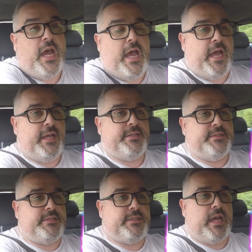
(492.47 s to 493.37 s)

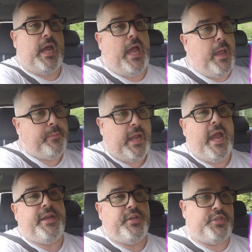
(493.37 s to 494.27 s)
And I'm
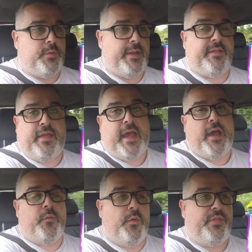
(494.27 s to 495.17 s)
kind of doing
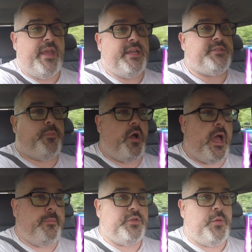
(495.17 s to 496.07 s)
that with this, but
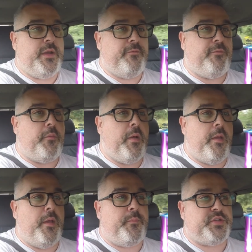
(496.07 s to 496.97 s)
I'm doing it from
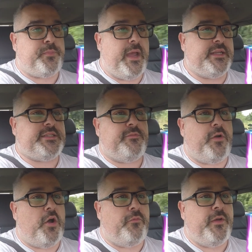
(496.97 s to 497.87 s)
a perspective
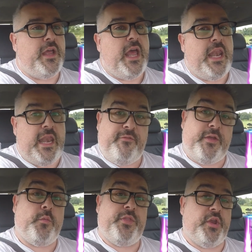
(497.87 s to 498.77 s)
of
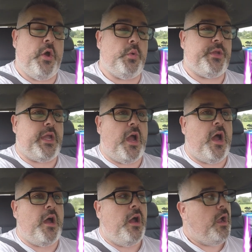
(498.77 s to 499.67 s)
living with an older car,